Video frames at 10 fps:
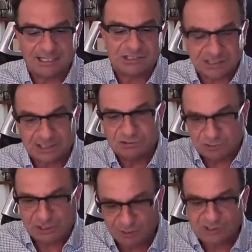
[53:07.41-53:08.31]
It's a
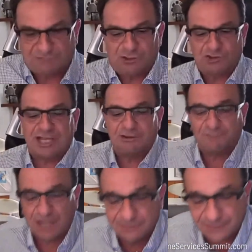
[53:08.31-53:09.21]
series of issues how you
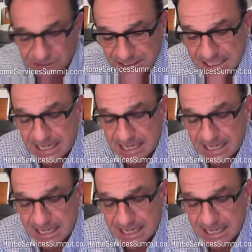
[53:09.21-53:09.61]
find things.